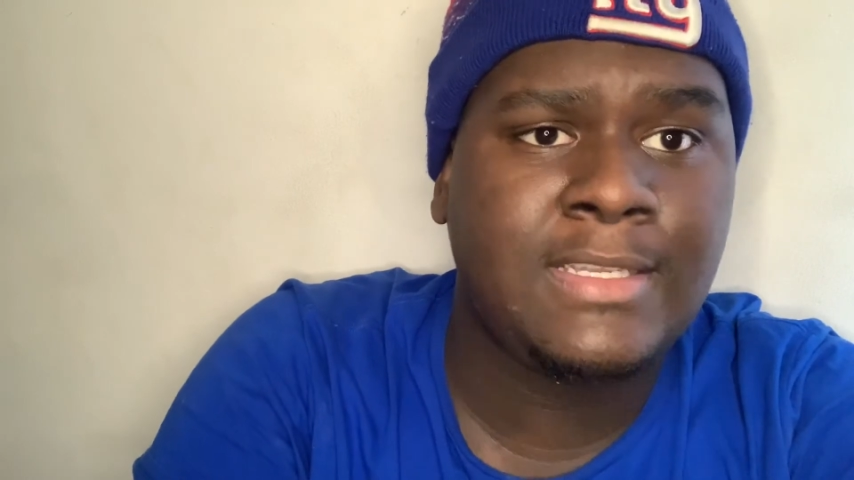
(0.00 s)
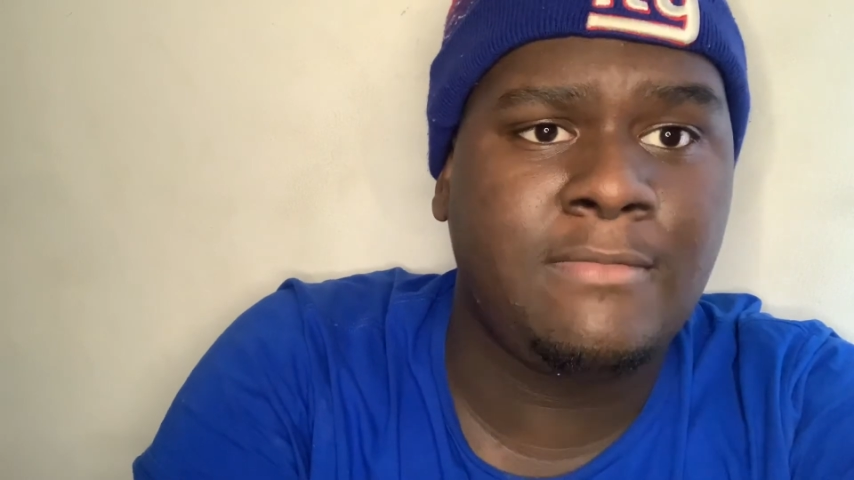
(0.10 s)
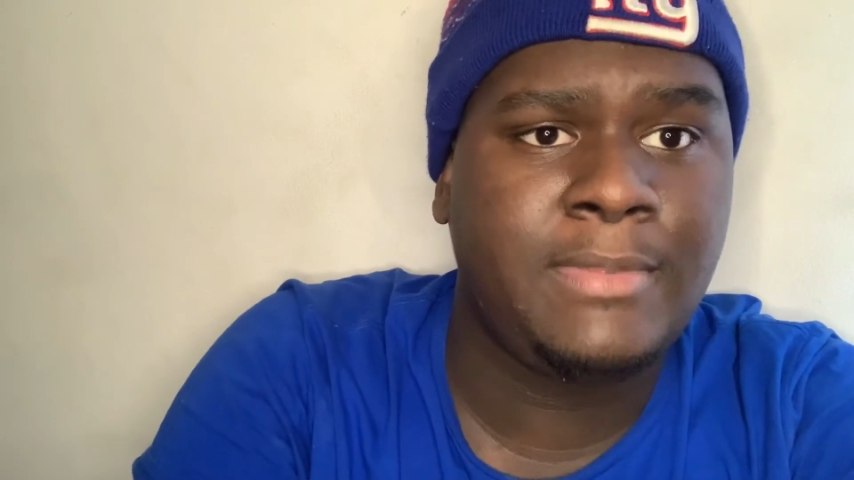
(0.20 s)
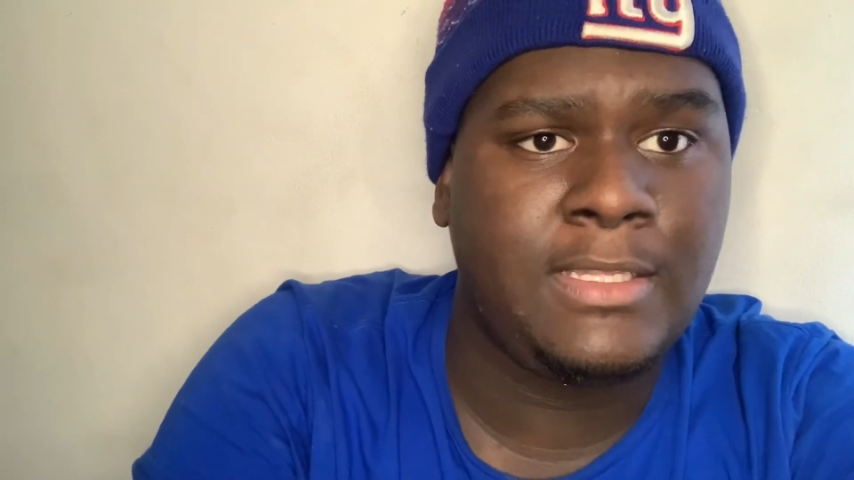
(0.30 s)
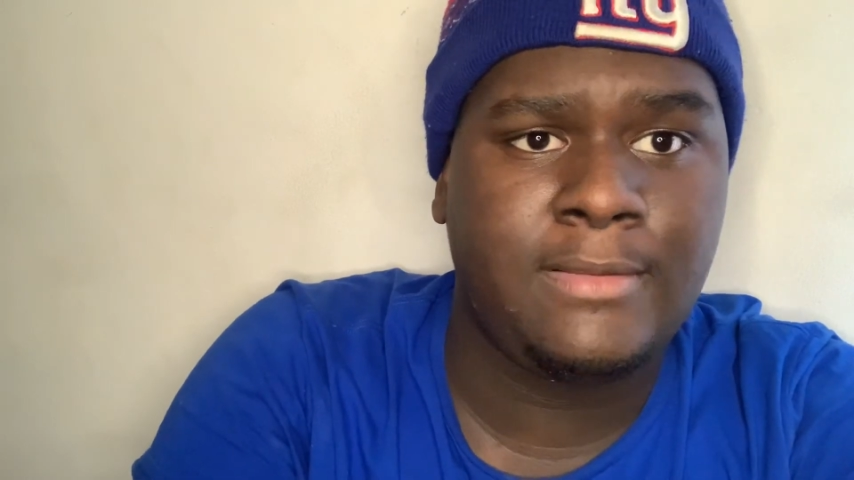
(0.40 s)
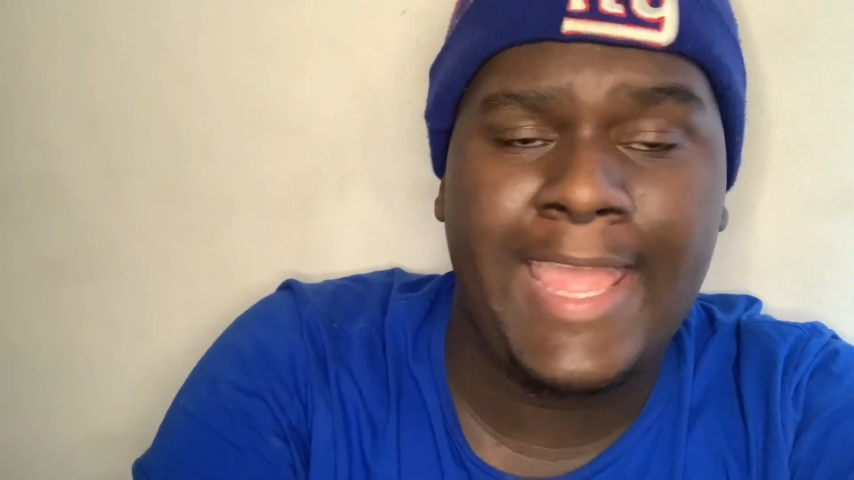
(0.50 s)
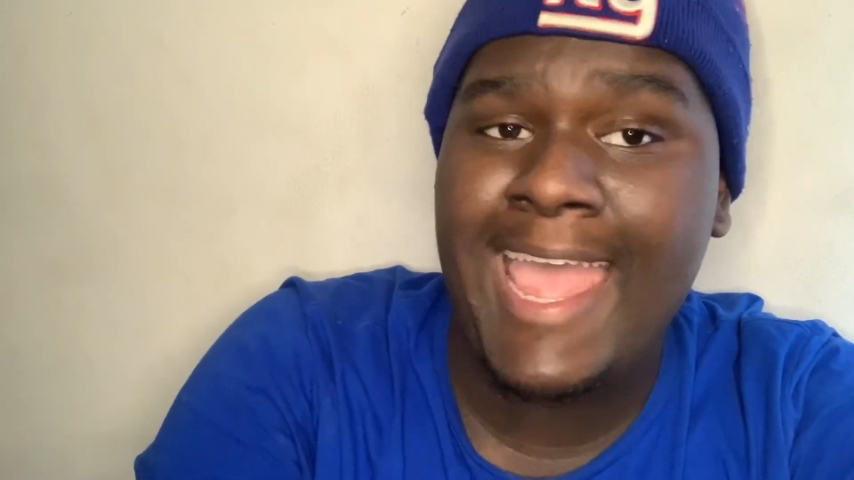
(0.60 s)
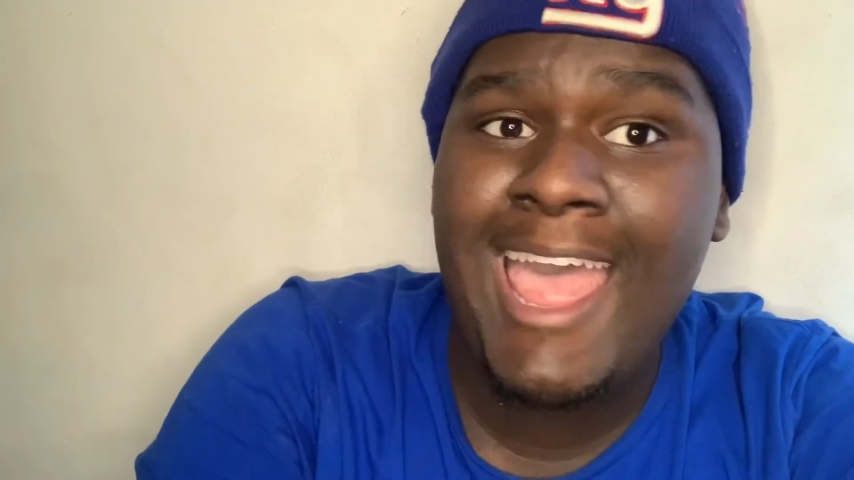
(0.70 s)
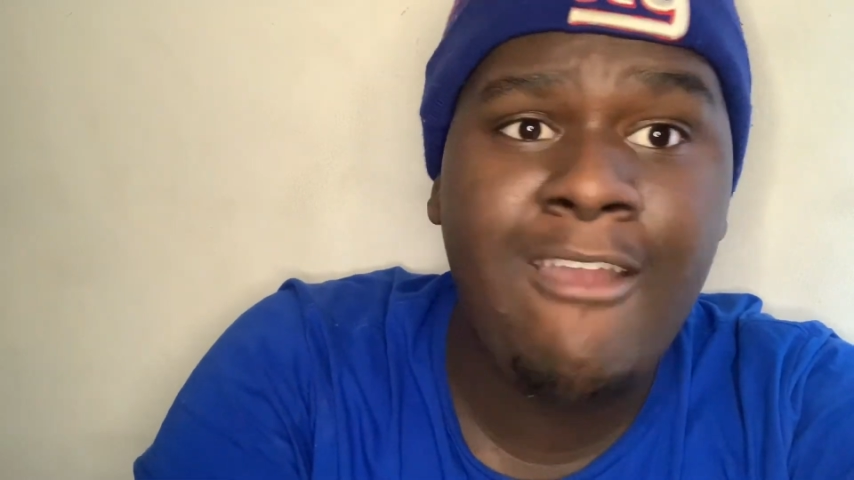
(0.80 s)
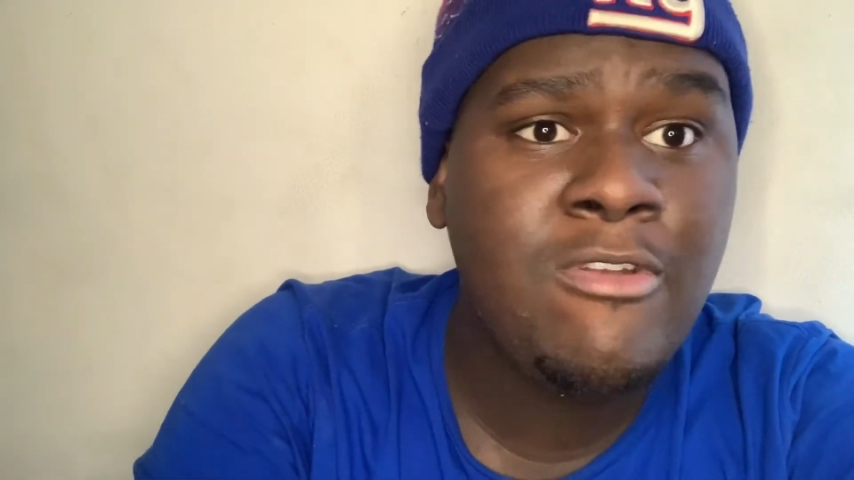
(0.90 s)
getting beat.
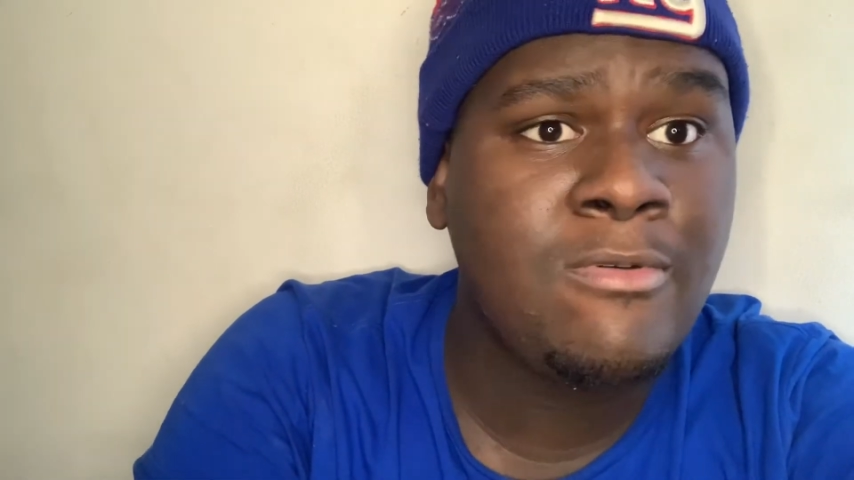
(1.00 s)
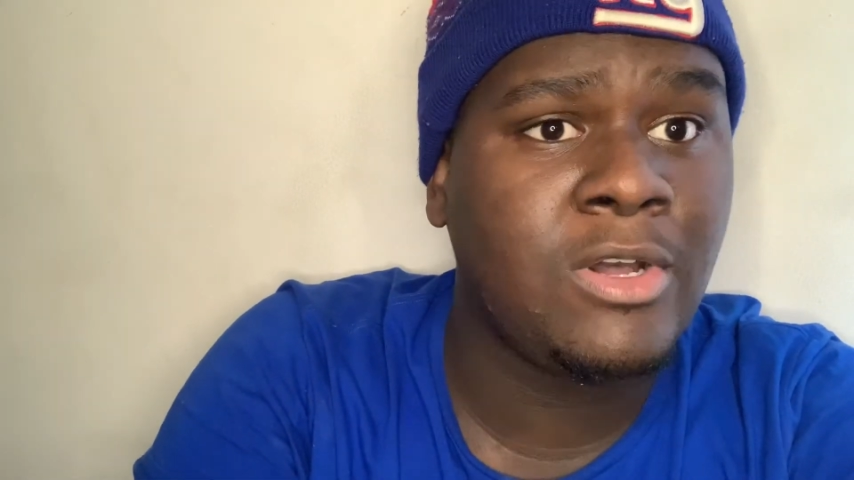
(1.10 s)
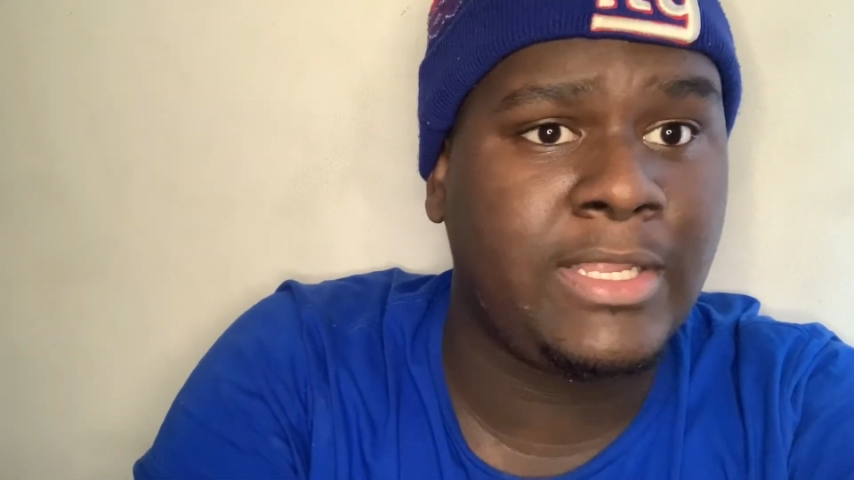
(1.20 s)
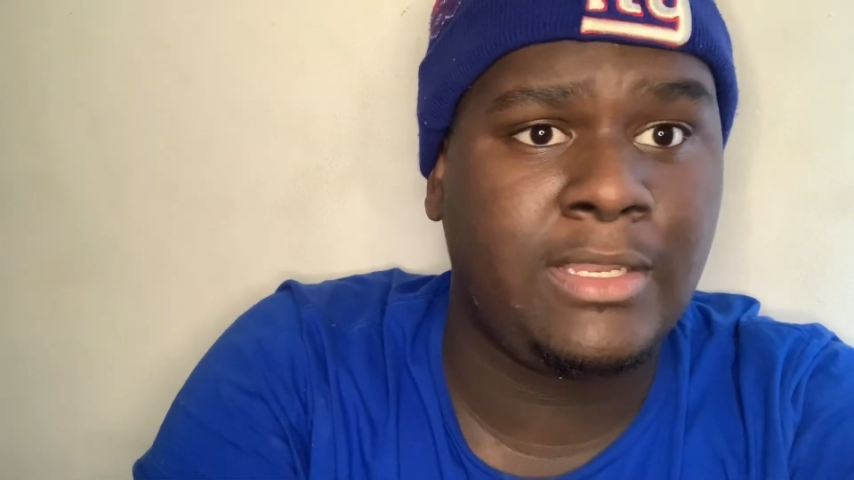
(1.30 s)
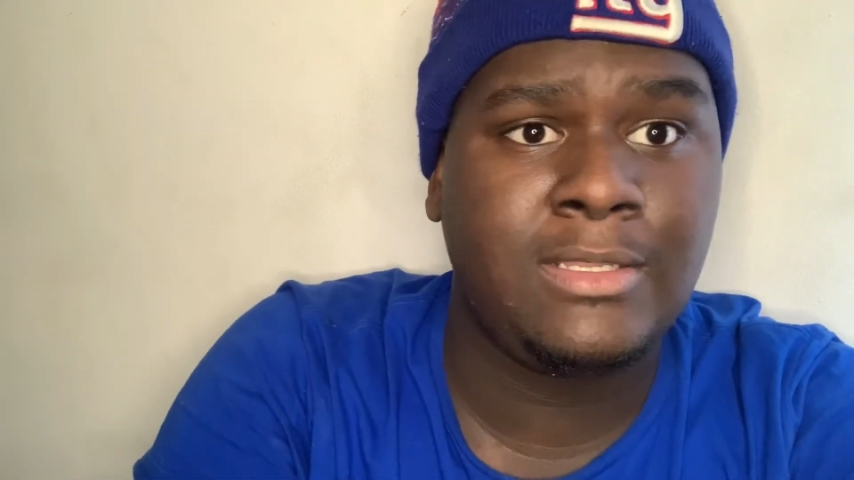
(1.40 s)
Everyone.